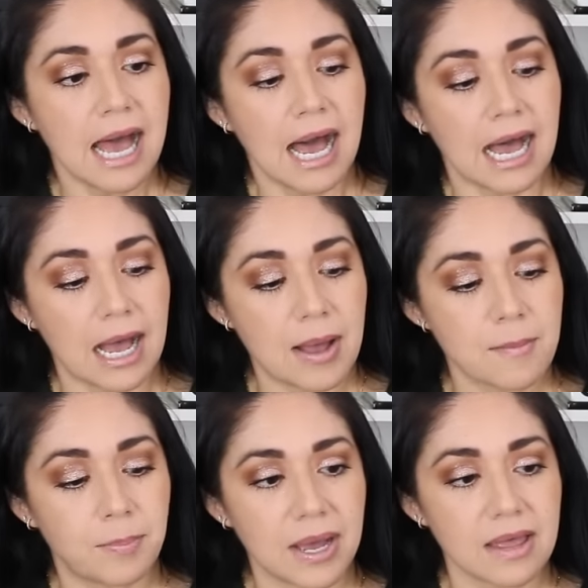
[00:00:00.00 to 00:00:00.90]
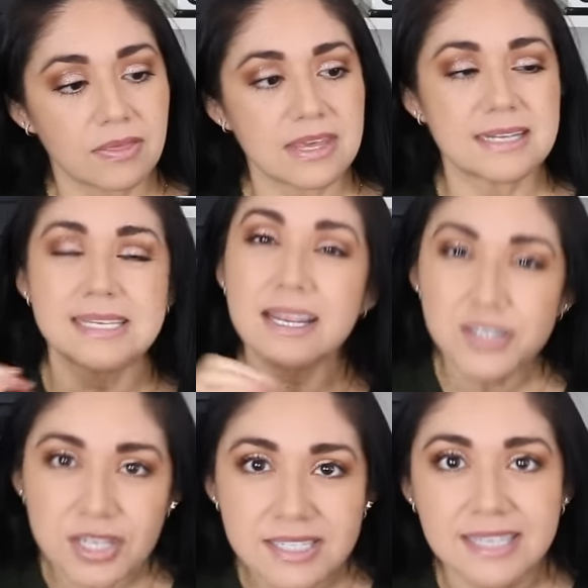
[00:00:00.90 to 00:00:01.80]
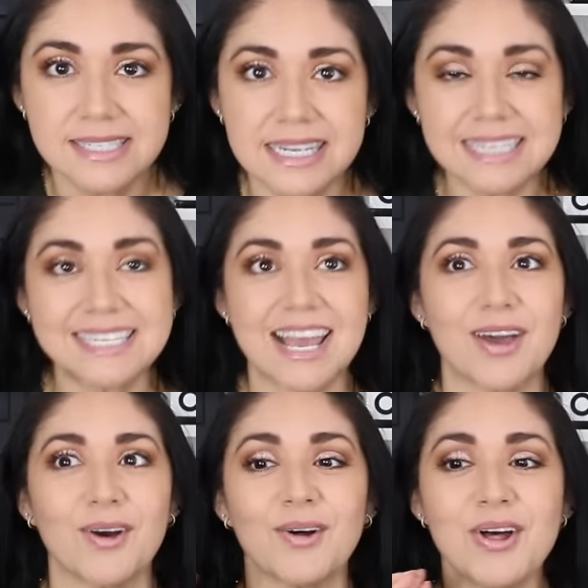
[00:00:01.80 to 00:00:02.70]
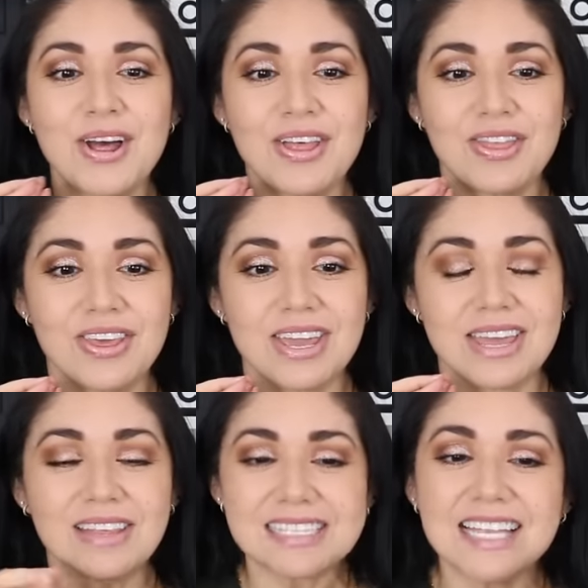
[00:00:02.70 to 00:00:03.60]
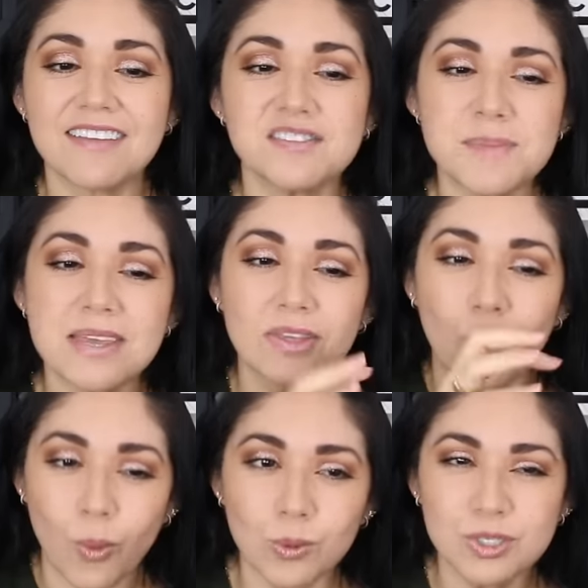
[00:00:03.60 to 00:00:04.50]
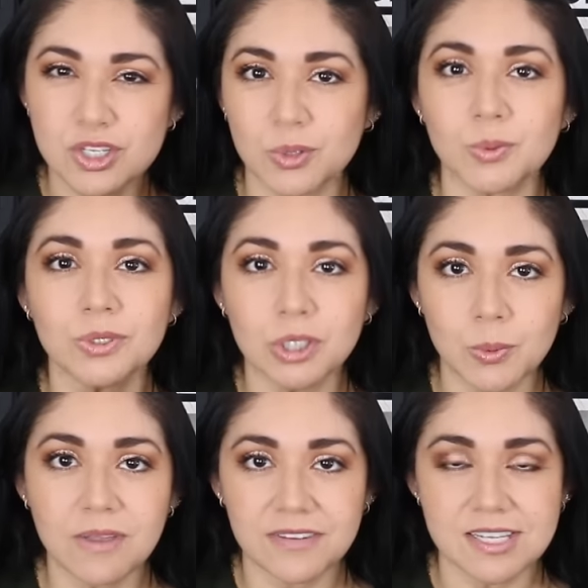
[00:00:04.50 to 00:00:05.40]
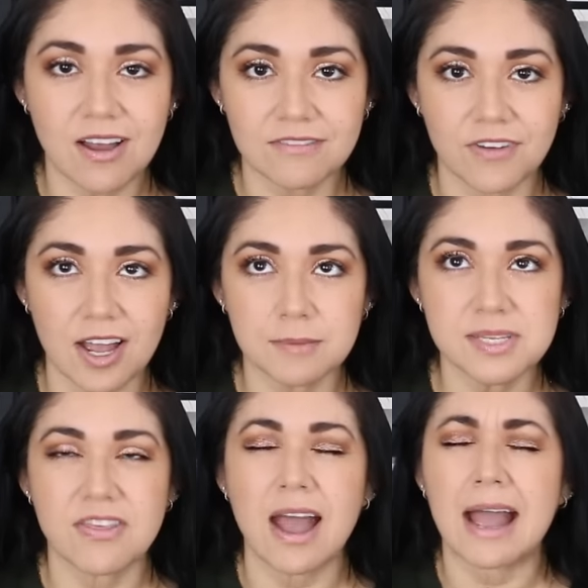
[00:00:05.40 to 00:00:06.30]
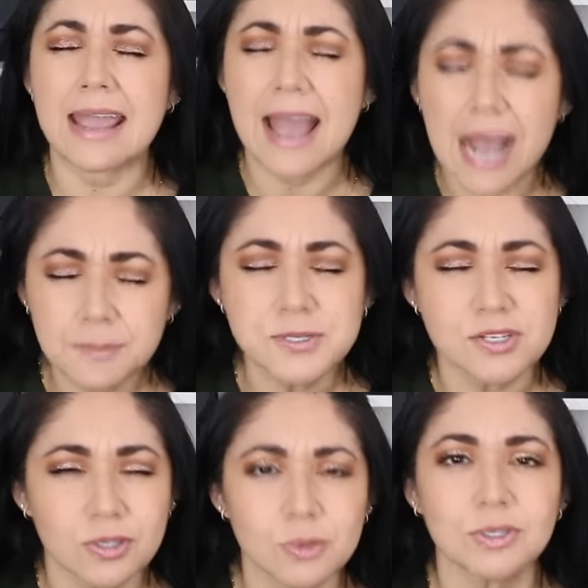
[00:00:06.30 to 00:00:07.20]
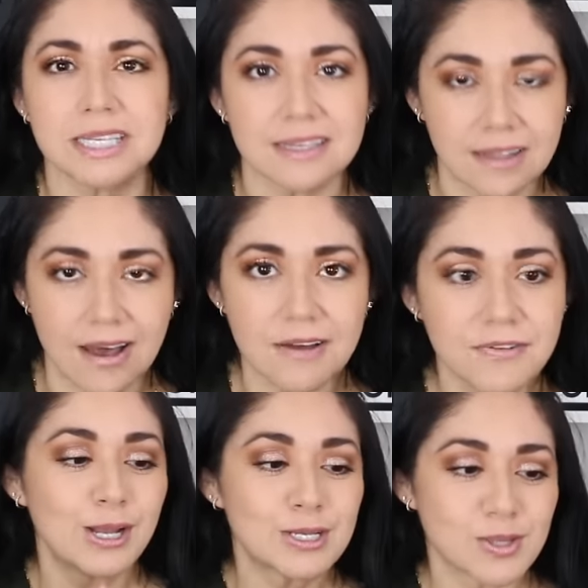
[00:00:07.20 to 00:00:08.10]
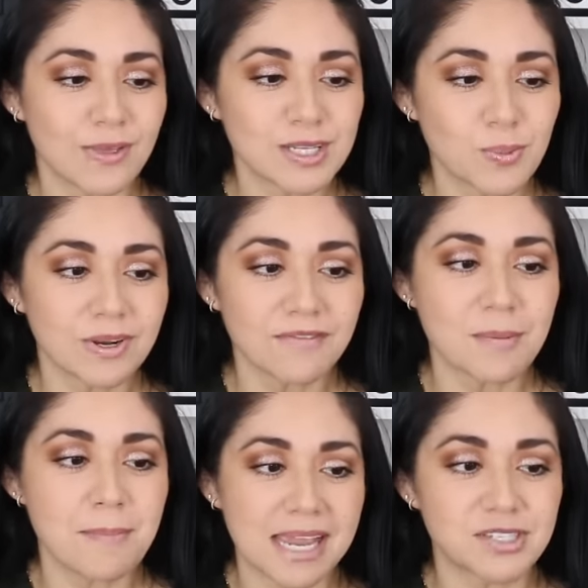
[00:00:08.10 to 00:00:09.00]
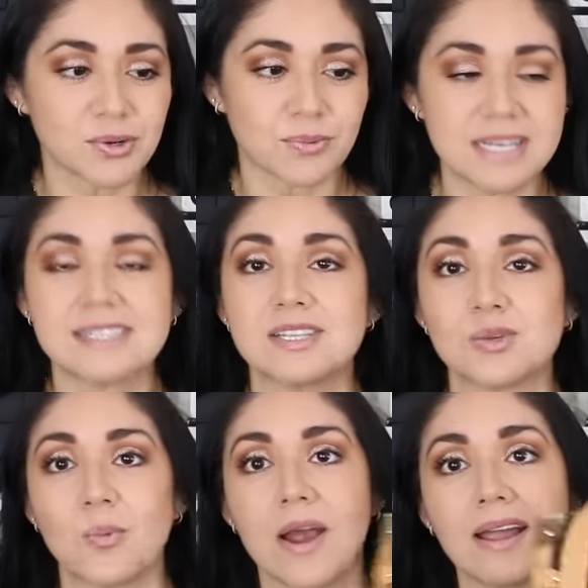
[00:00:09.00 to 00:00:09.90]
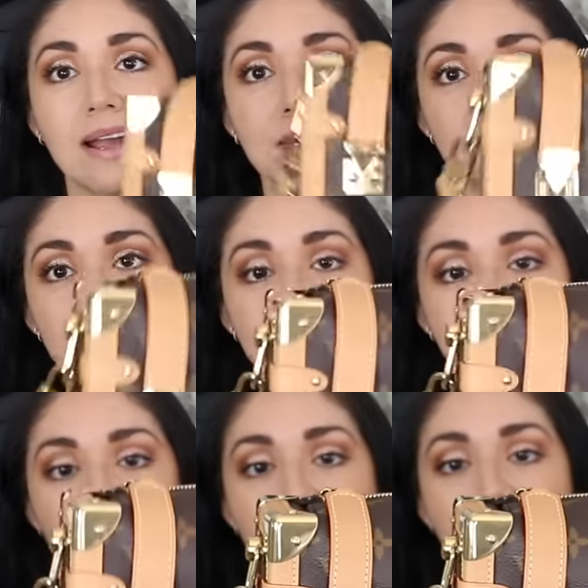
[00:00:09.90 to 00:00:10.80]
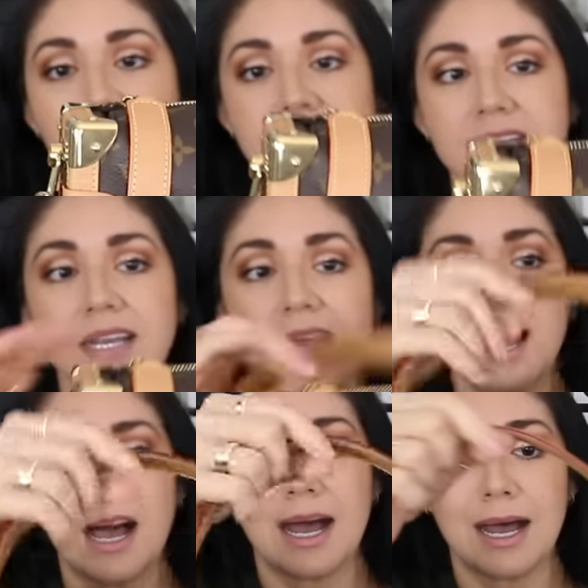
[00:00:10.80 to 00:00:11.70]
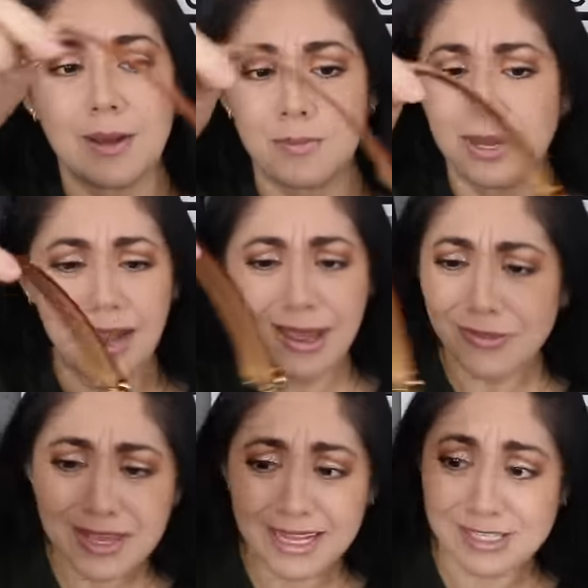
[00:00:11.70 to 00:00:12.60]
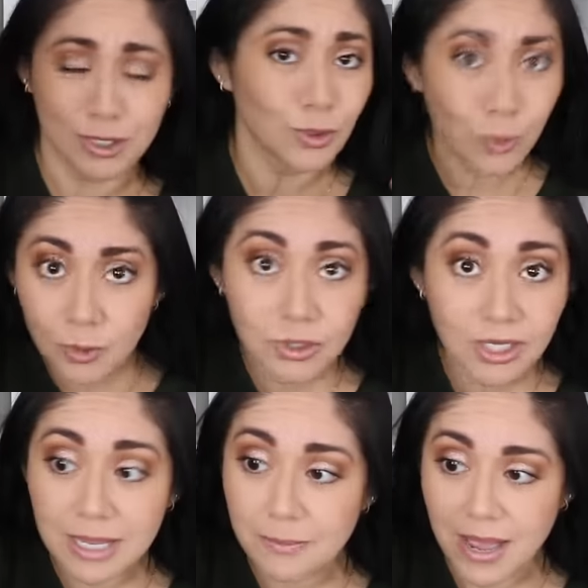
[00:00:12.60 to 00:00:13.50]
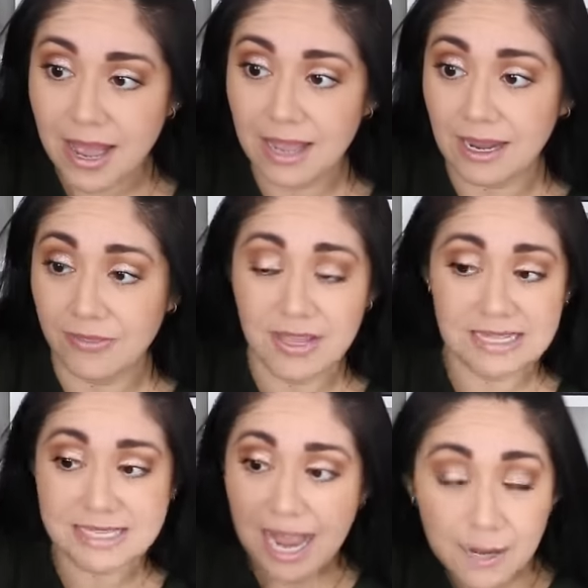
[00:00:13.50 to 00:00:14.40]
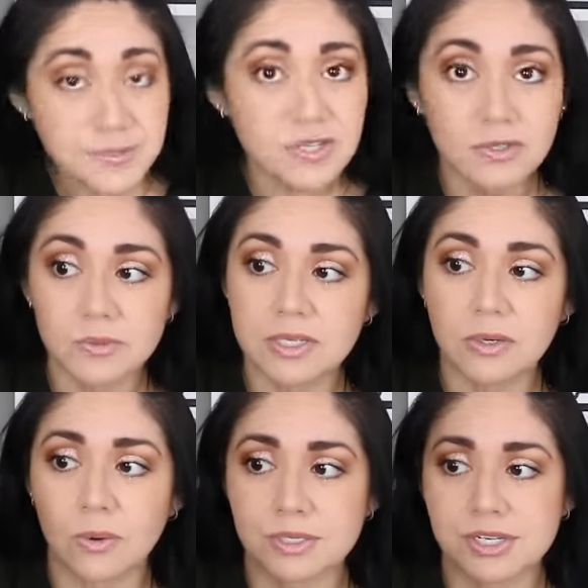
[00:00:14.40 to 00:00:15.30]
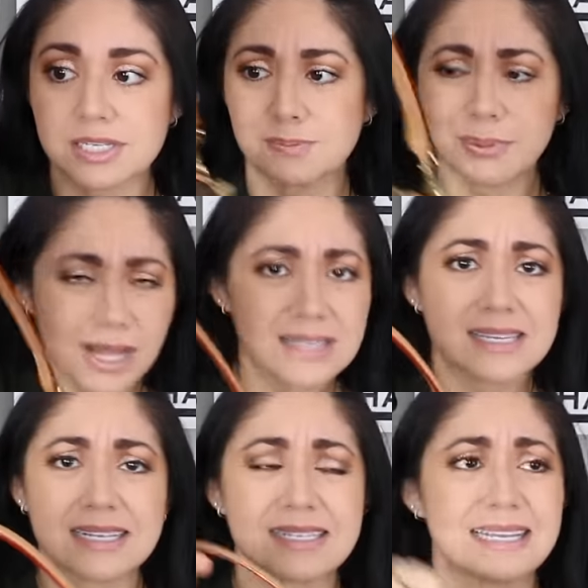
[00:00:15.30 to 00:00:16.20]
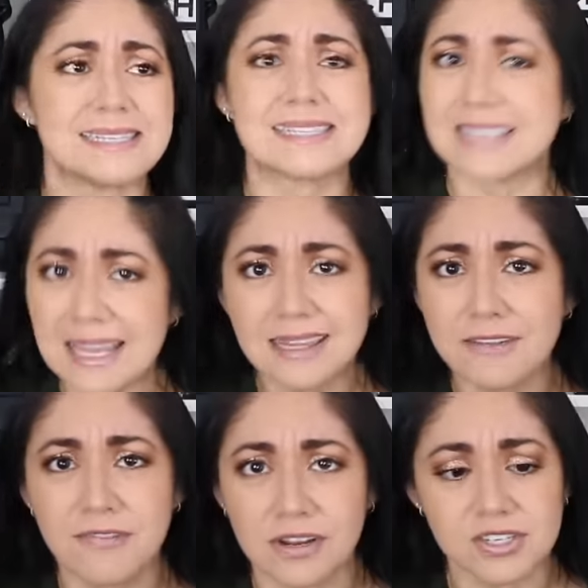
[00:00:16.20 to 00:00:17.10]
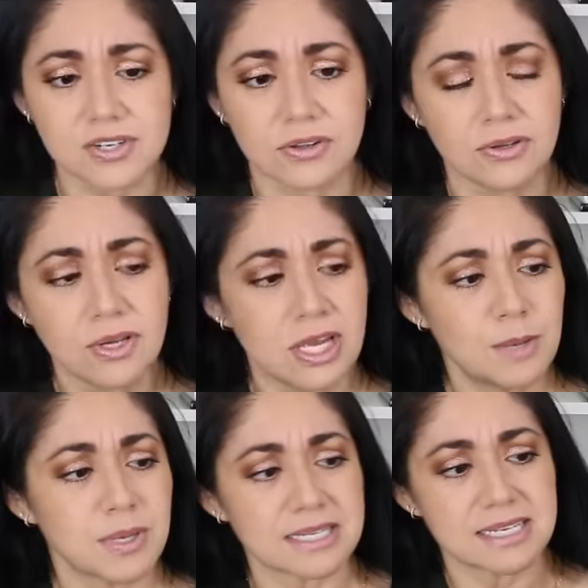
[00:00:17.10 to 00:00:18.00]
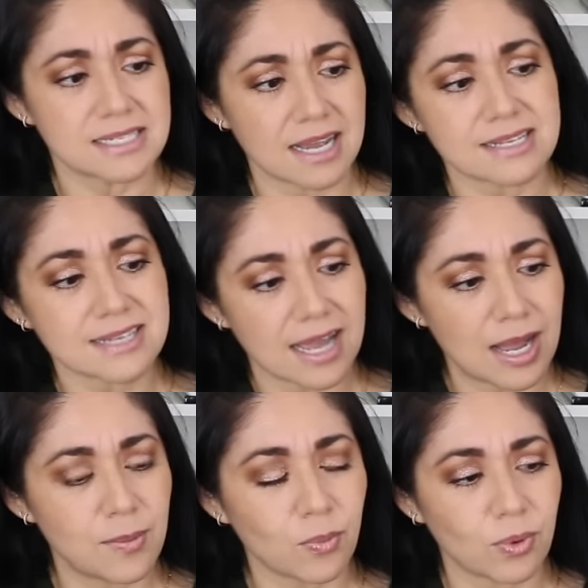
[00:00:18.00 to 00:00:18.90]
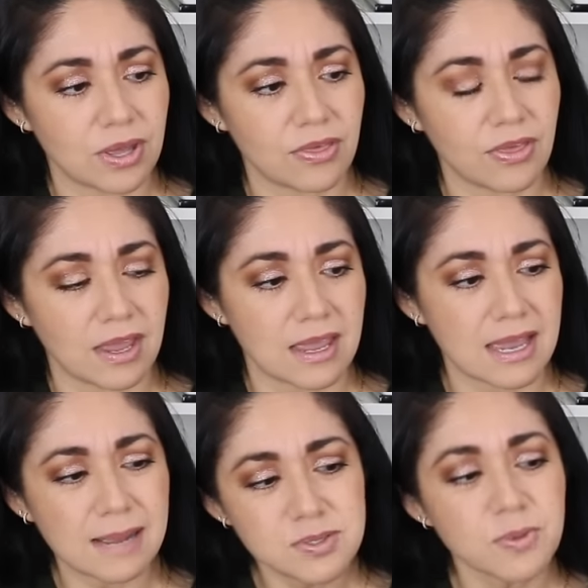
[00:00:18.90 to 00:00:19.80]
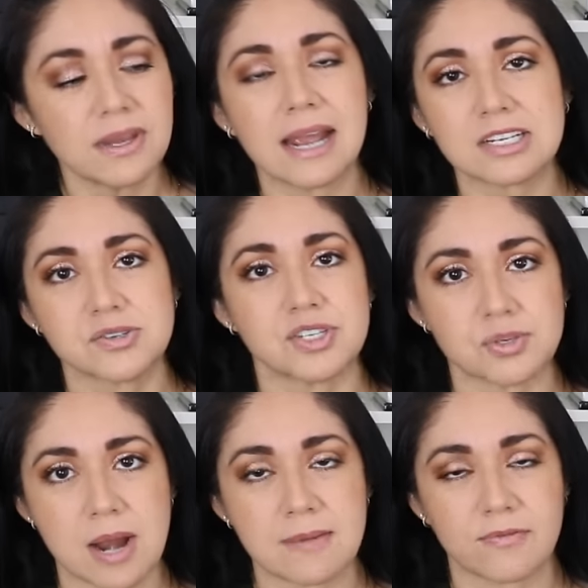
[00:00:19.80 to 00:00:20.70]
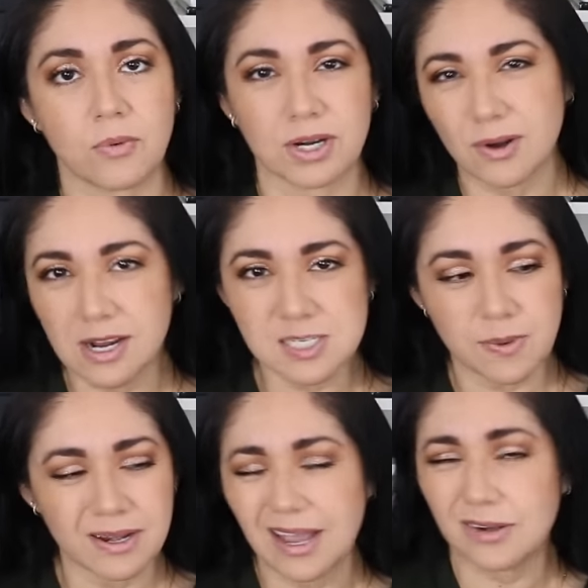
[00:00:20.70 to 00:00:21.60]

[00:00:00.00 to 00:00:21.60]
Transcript: Uh, but the attention to detail, the this gives me the old school Louis Vuitton vibes that I absolutely love. So that's one of the major reasons why I use it so often. Uh, but I think it's a cool looking bag. I think it's absolutely gorgeous. Plus it's insanely functional because it does come with a, it comes with an extra strap for crossbody.